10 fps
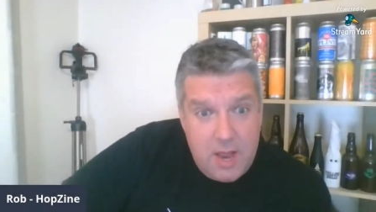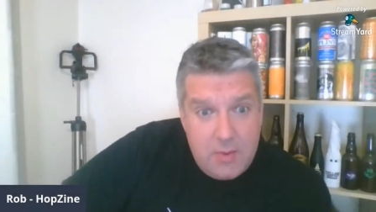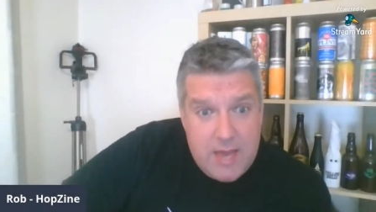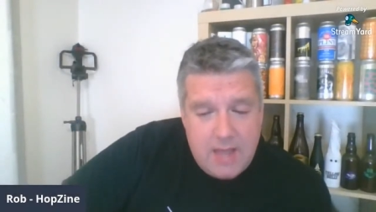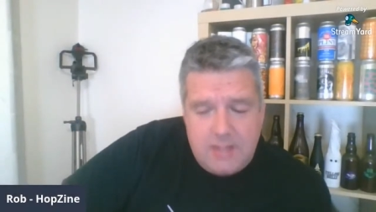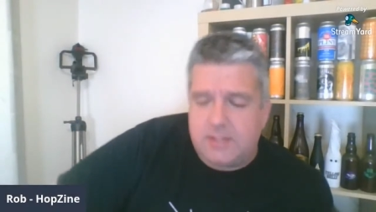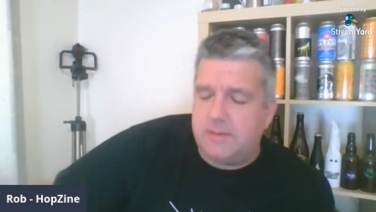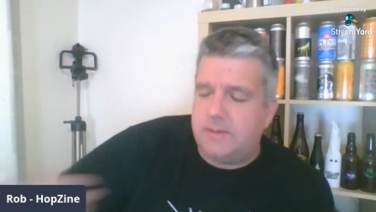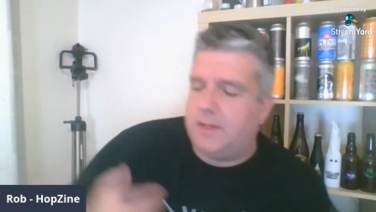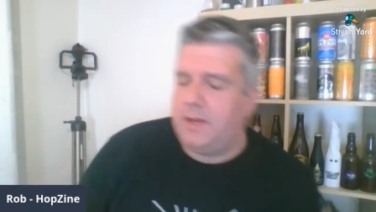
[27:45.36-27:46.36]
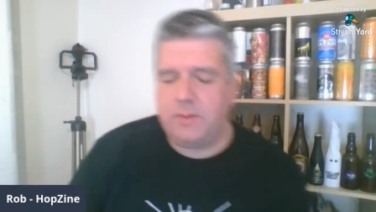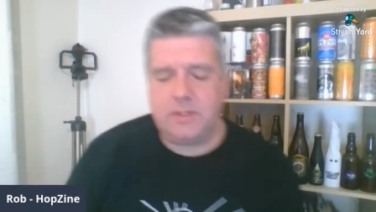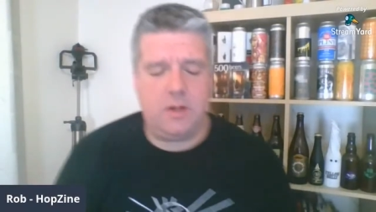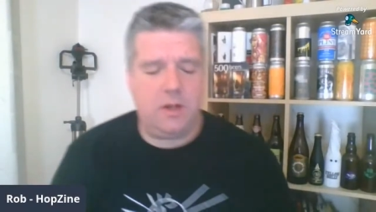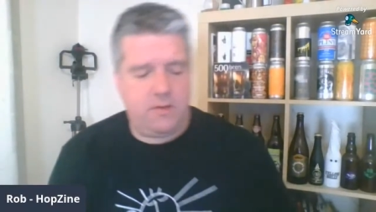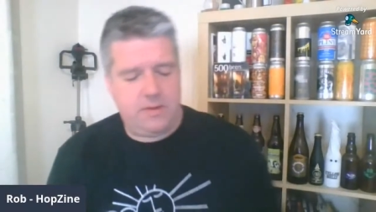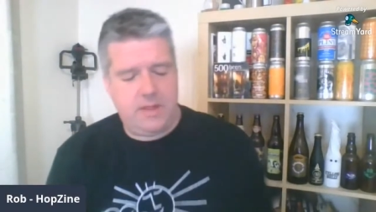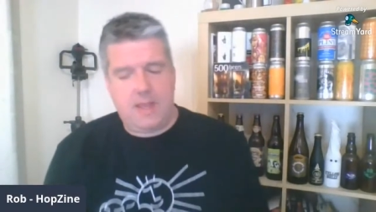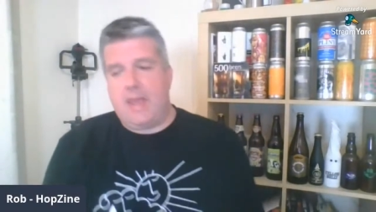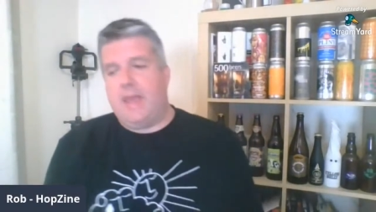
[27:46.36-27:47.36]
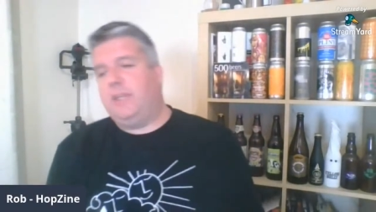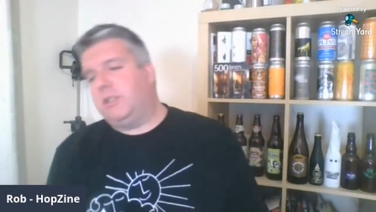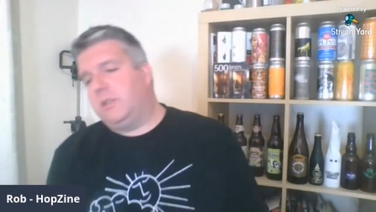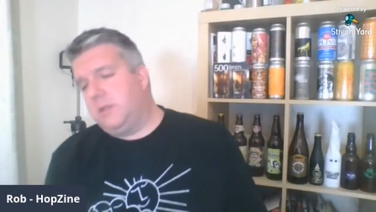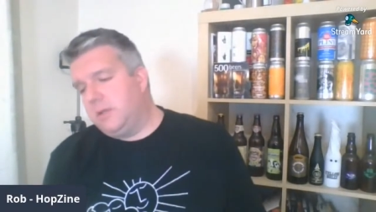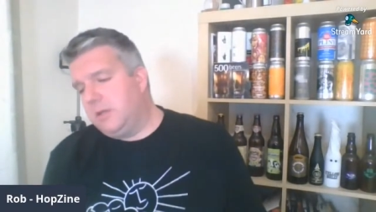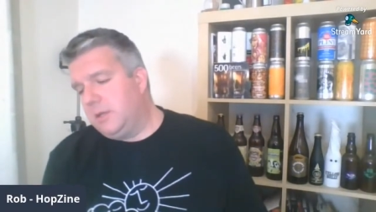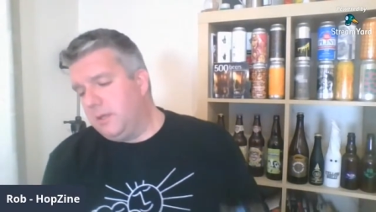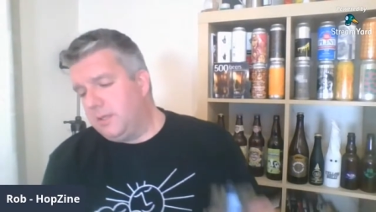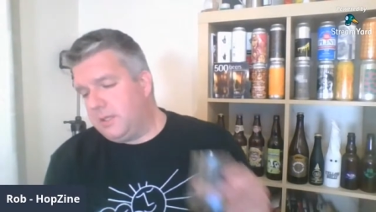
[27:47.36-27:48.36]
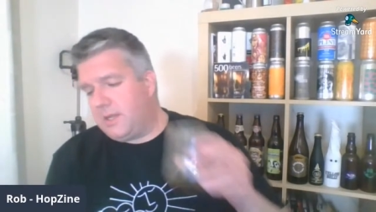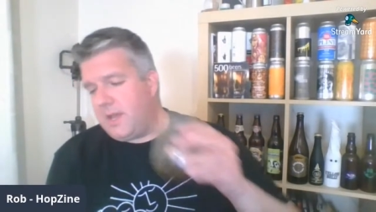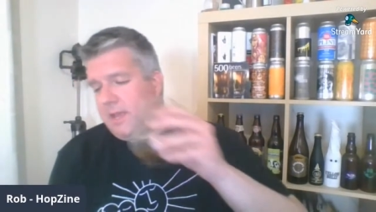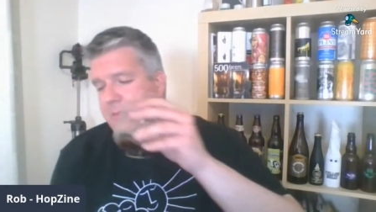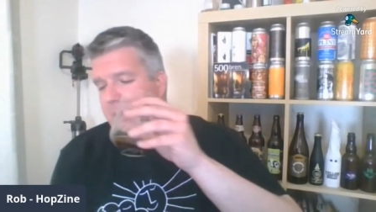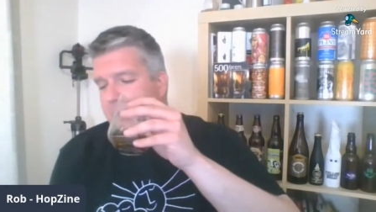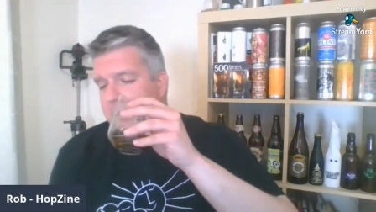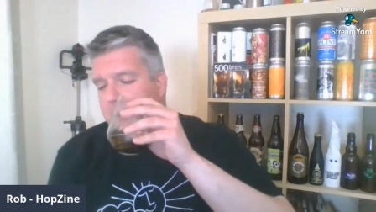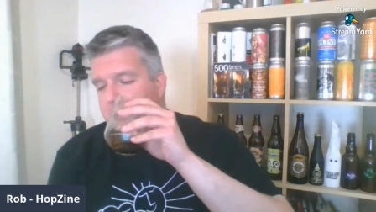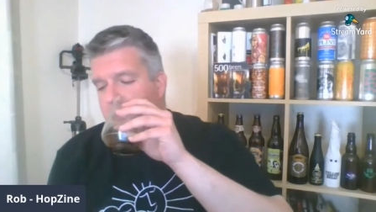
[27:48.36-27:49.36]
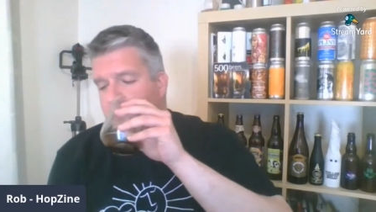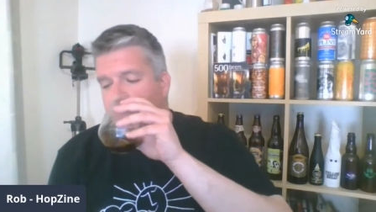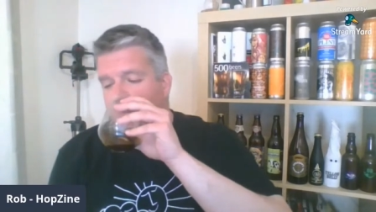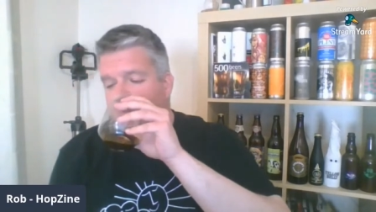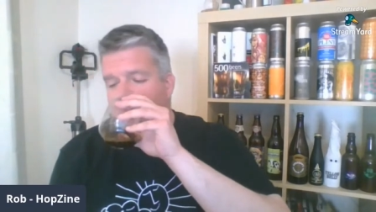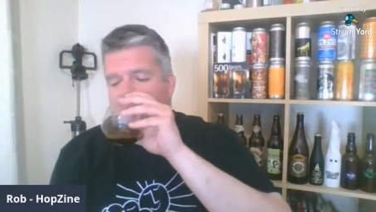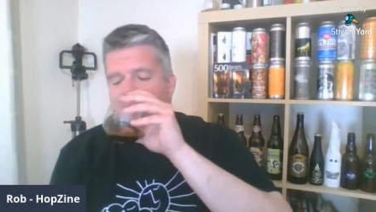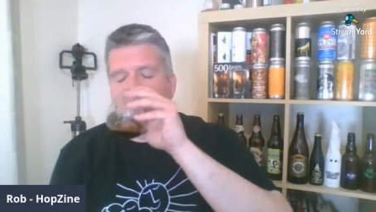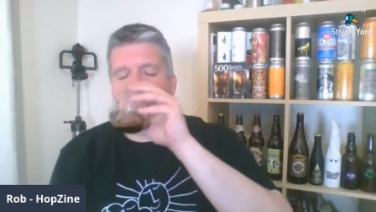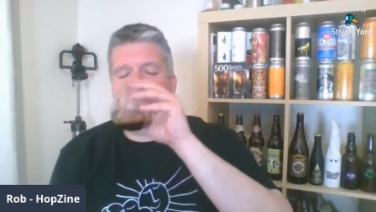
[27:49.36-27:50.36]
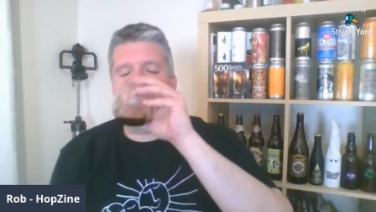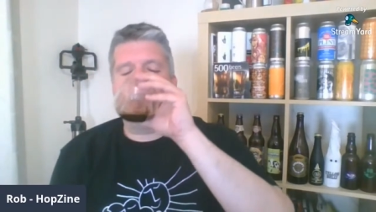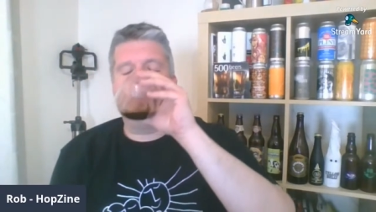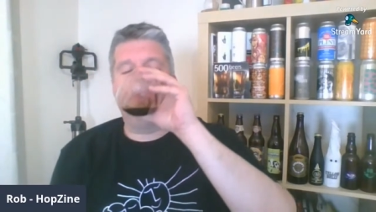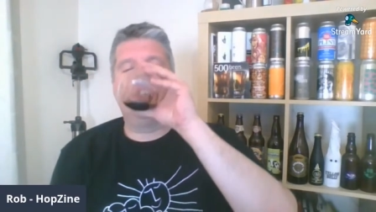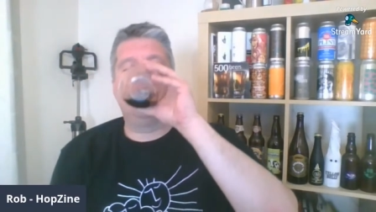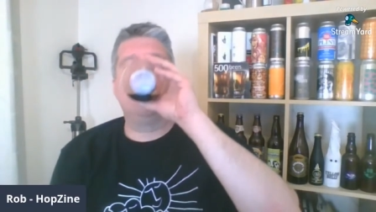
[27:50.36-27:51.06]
It was nice. And it was a lovely occasion to take me up that neck of the woods.